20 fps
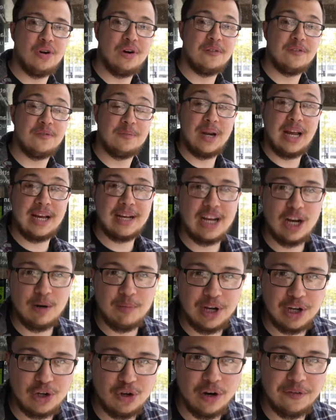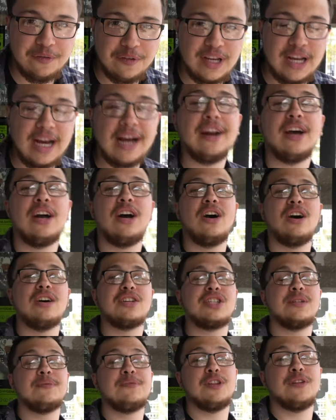of Black Cowboy Coffee, and I
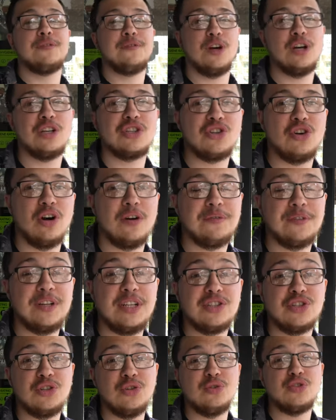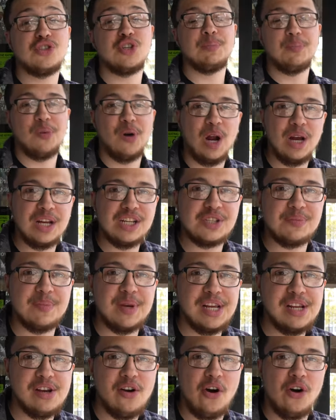asked him for the first coffee to surprise
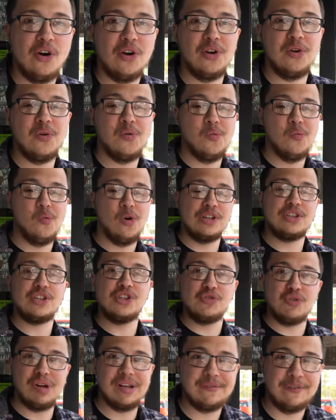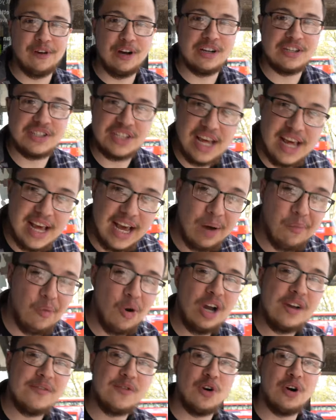me on what to drink first. And
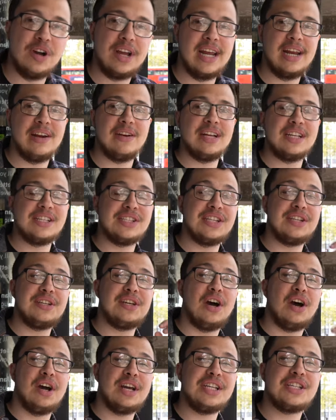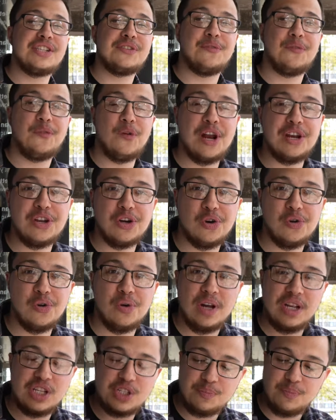what I've got here is the iced Freddo
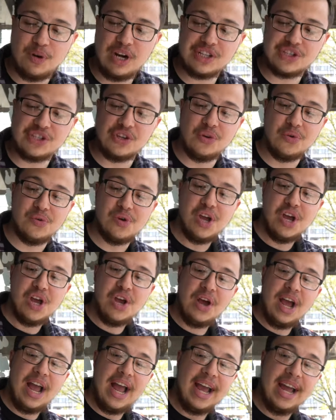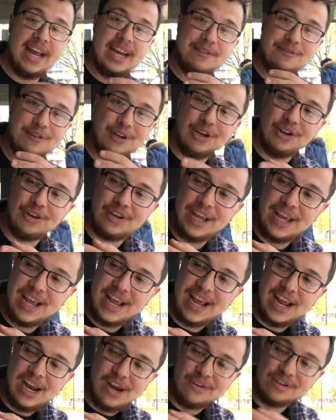espresso. And if you can look at it
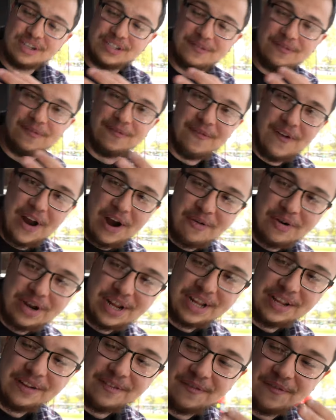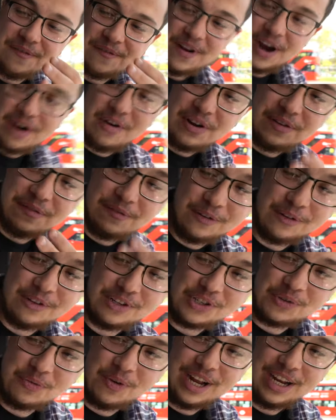here, it looks very, very feng
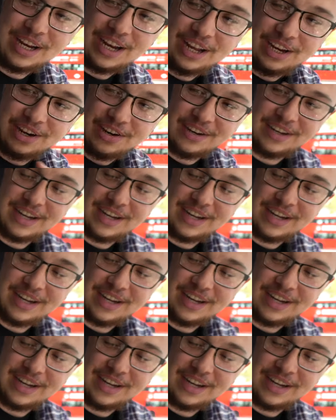shui. Like,